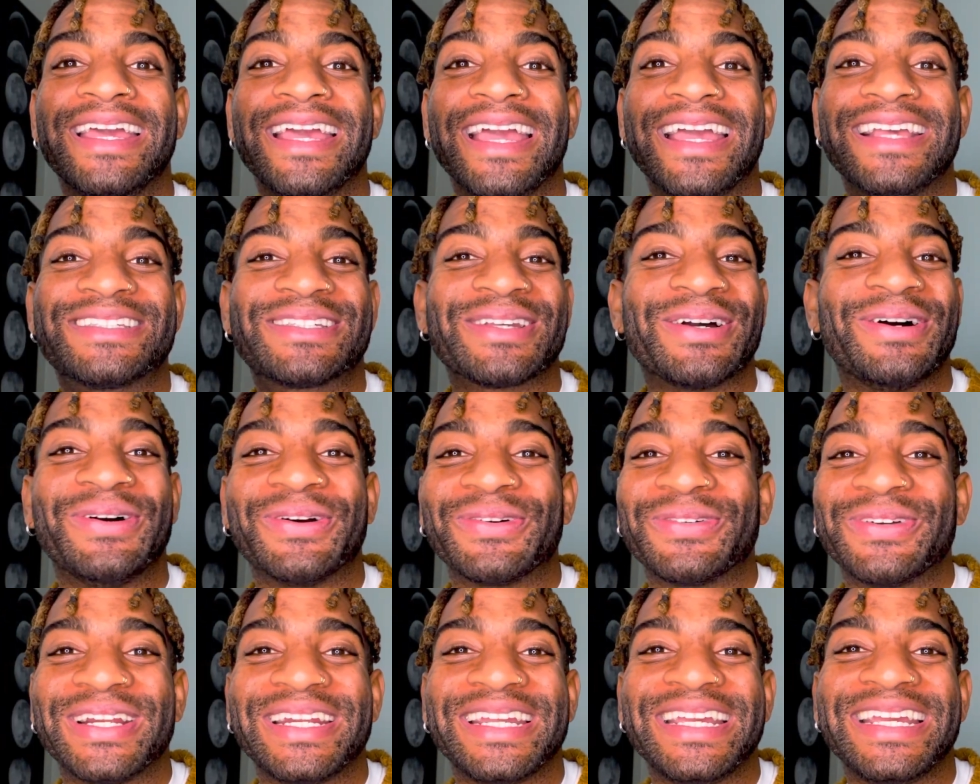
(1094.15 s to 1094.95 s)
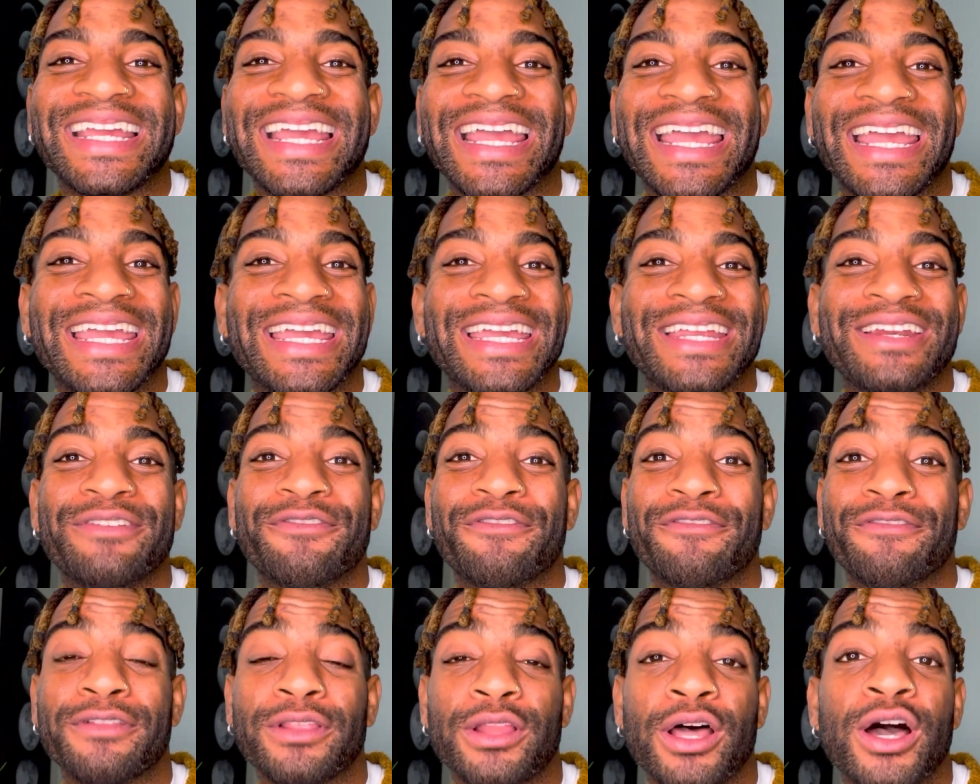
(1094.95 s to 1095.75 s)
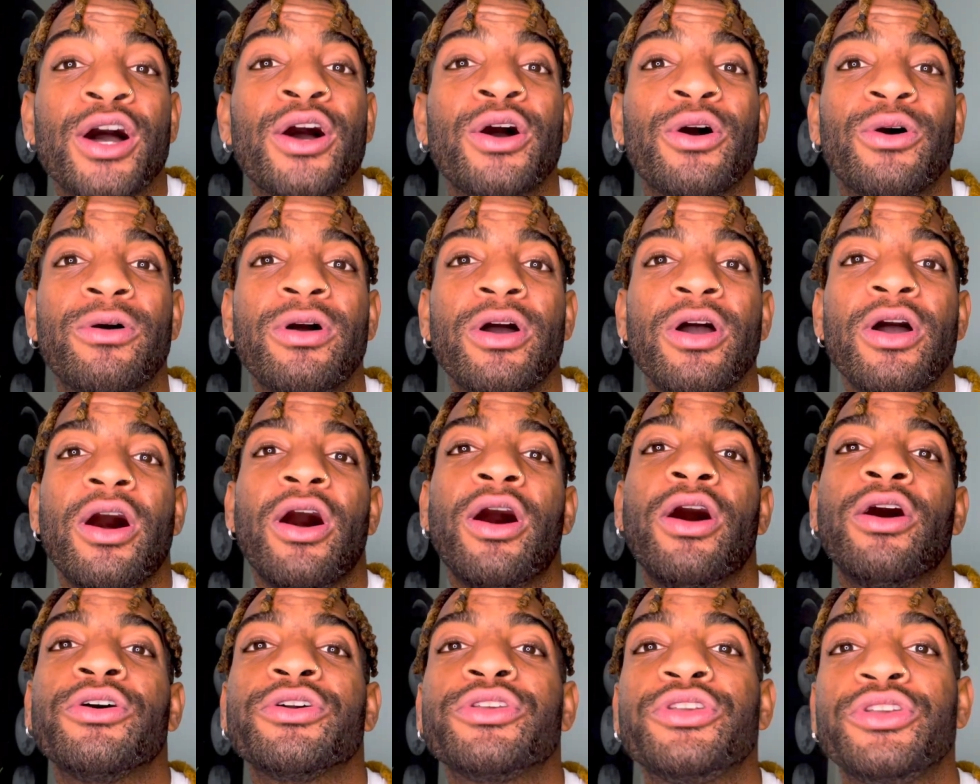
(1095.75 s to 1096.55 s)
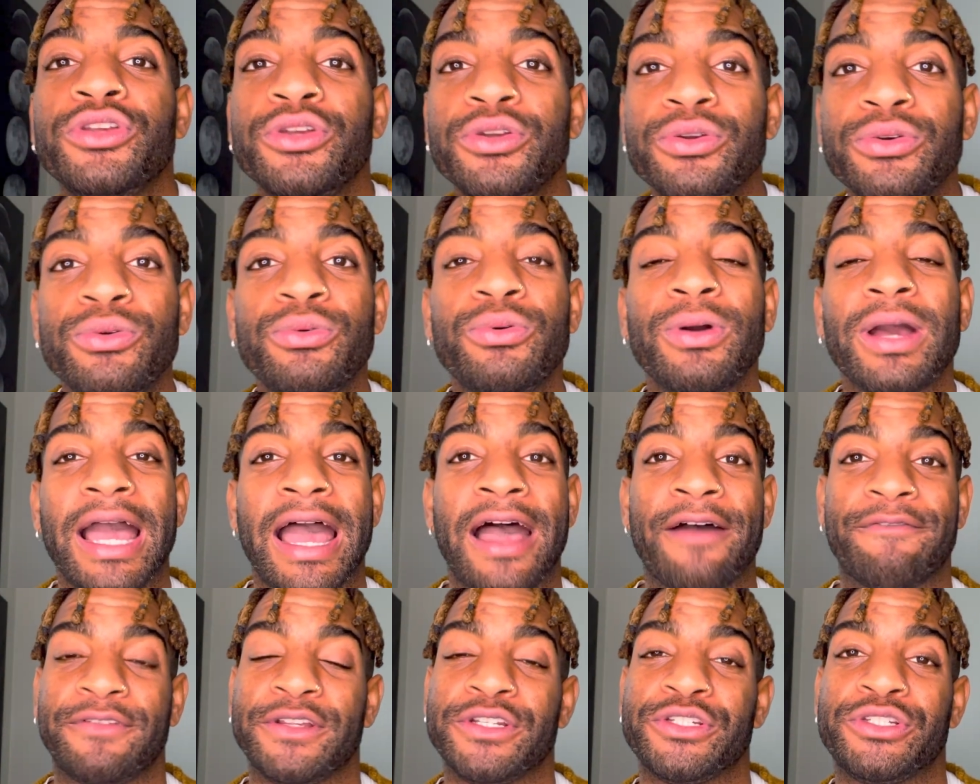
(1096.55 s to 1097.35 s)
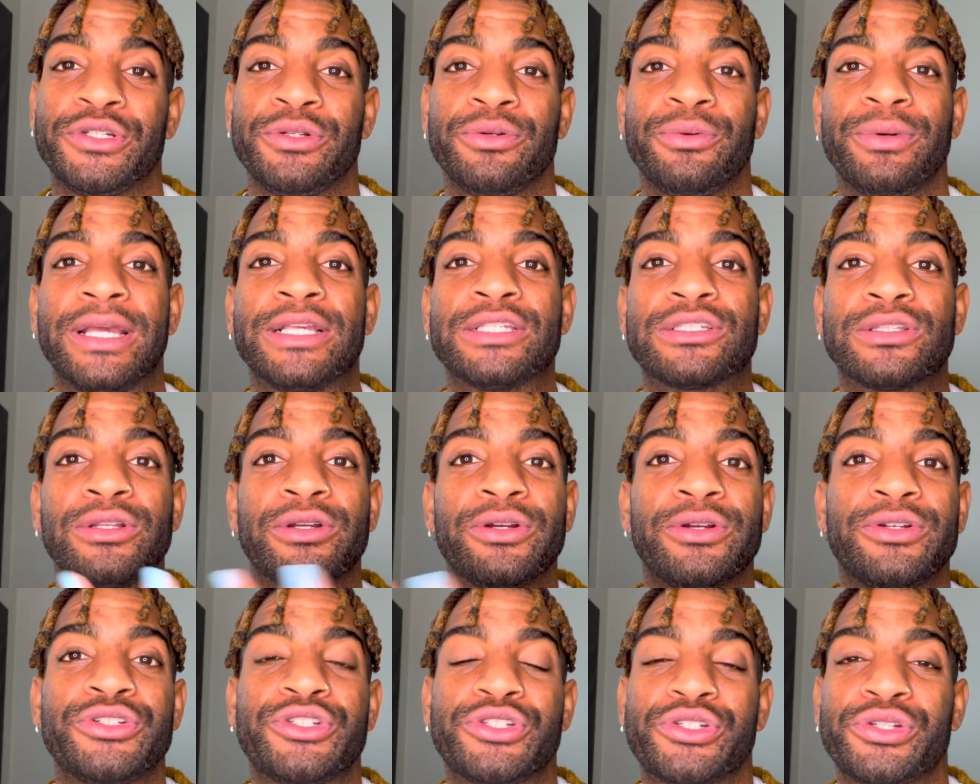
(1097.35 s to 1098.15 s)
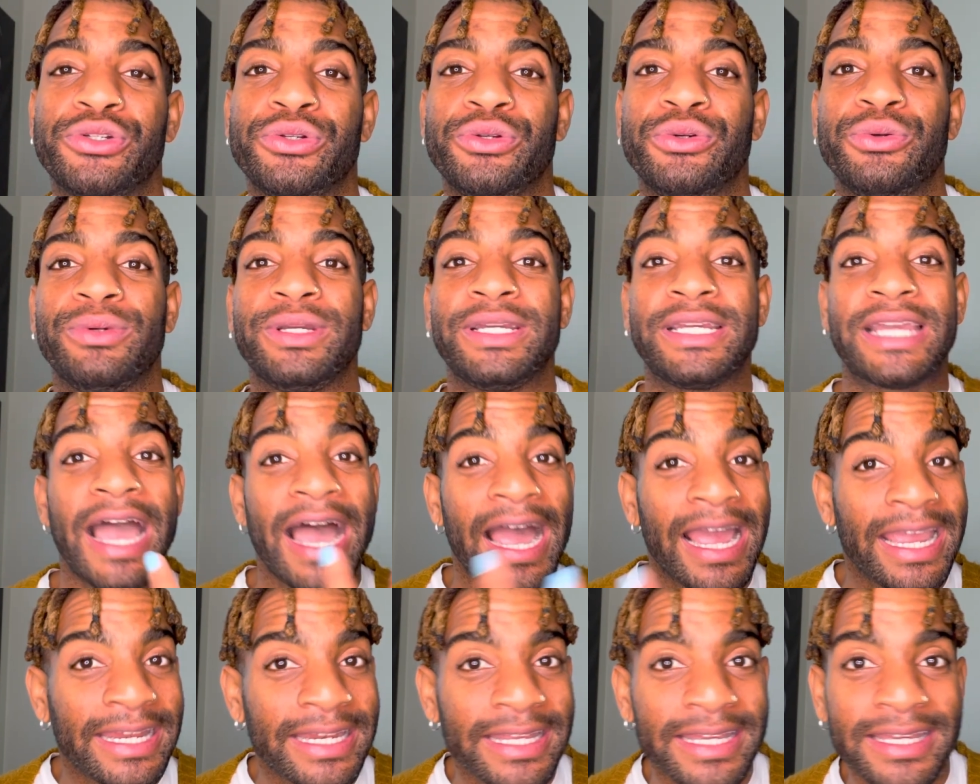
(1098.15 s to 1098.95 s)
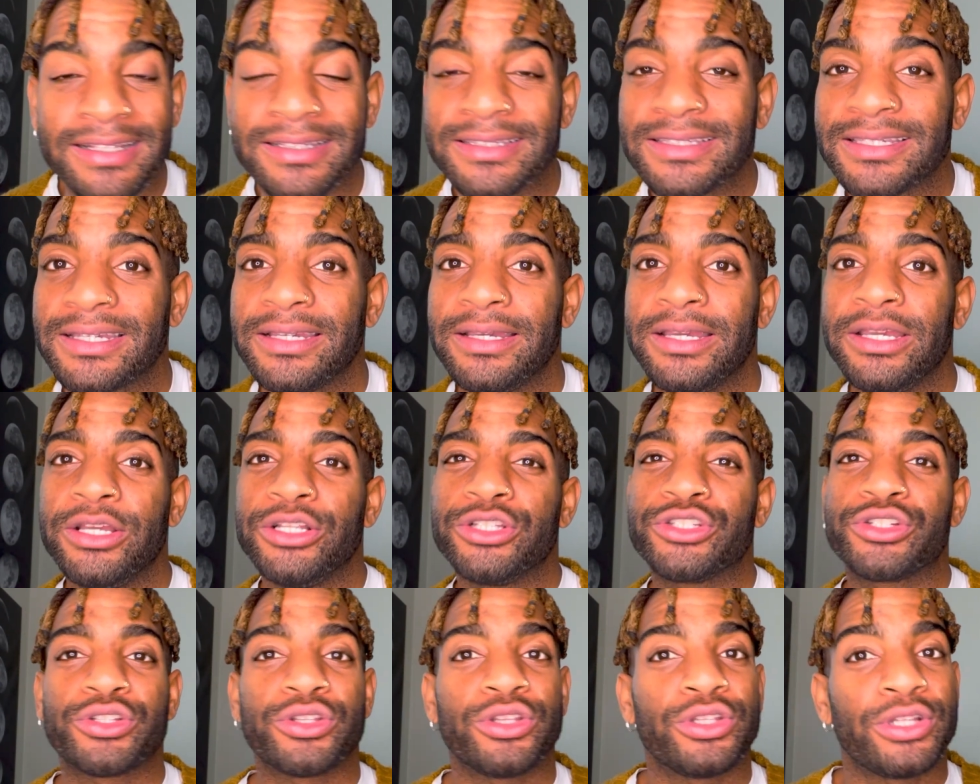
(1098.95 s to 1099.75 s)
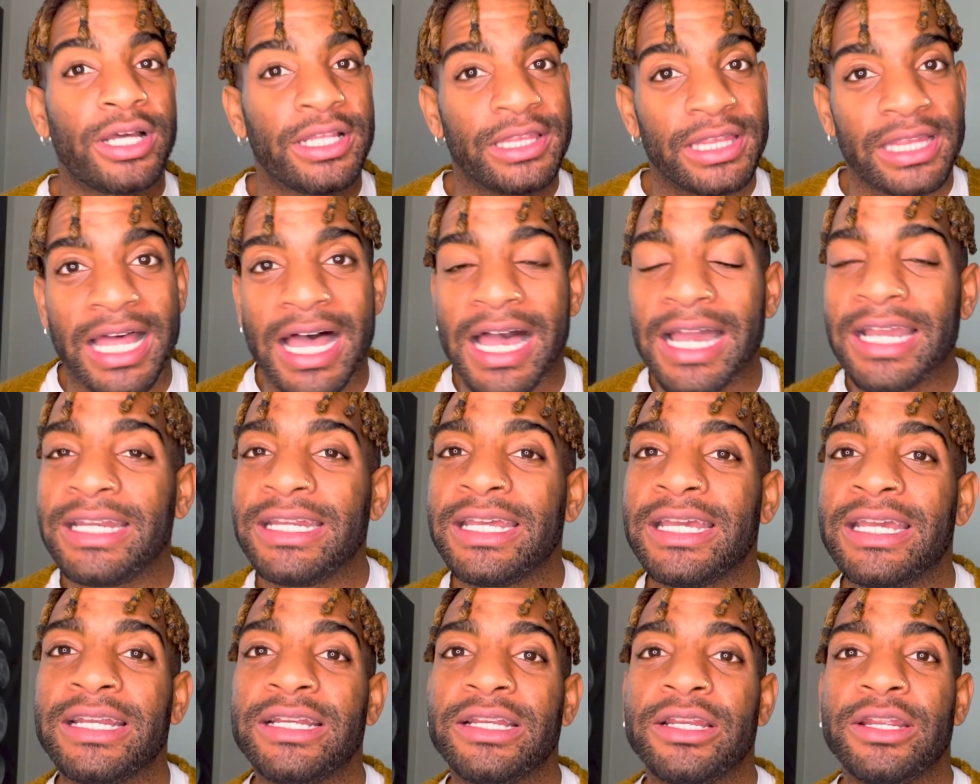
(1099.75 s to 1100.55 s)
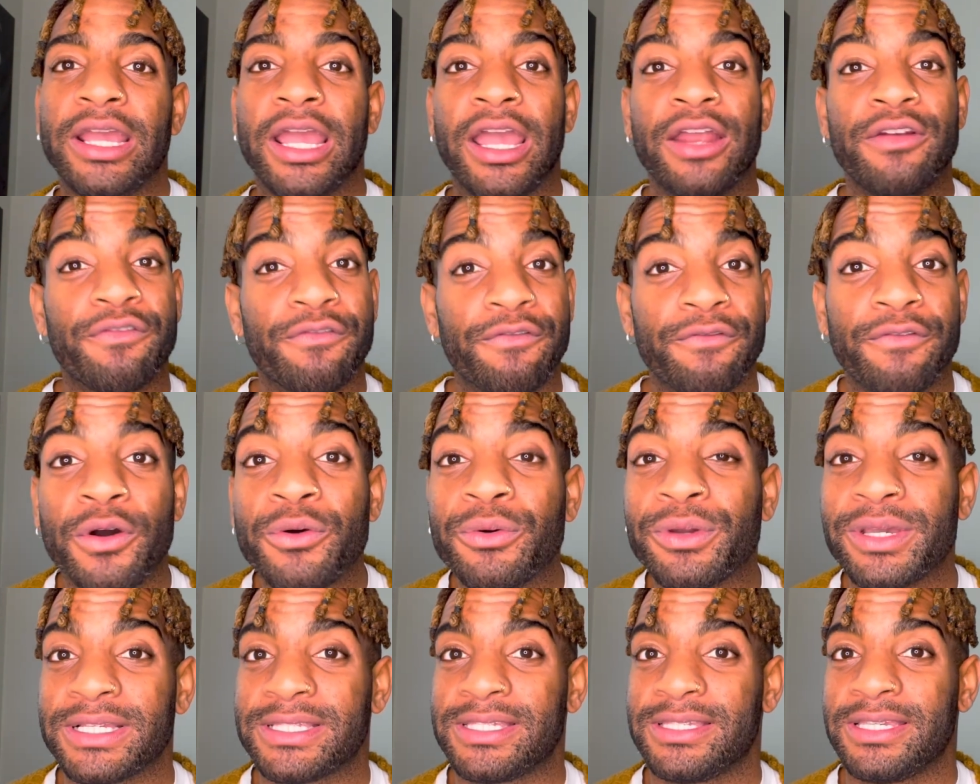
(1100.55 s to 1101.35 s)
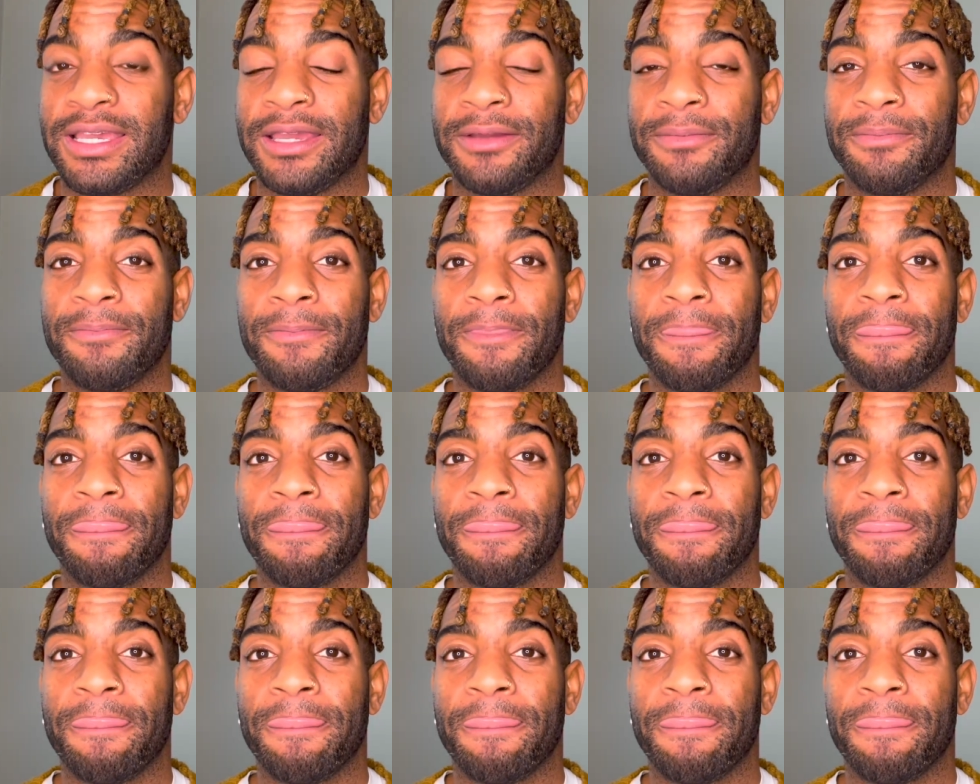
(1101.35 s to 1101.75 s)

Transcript: It's already in flow. All you have to do is learn to guide it, to align it, and focus it.